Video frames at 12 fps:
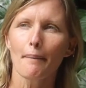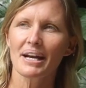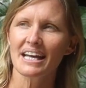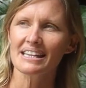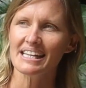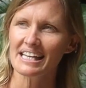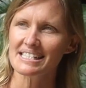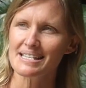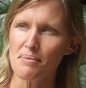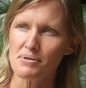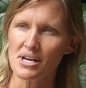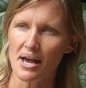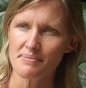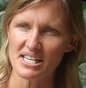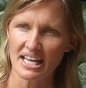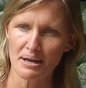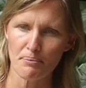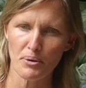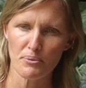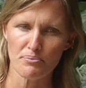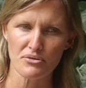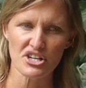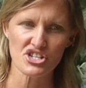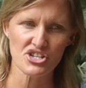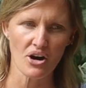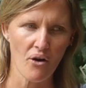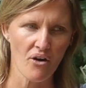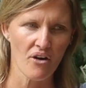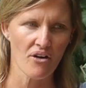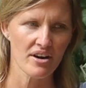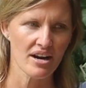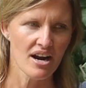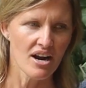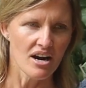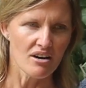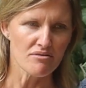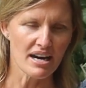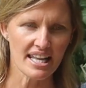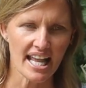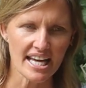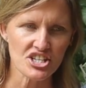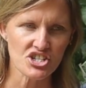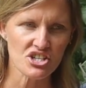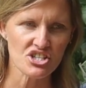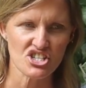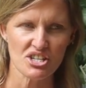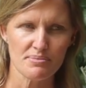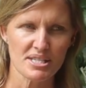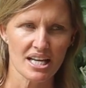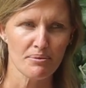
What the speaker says: But I think sometimes it can put pressure on relationships.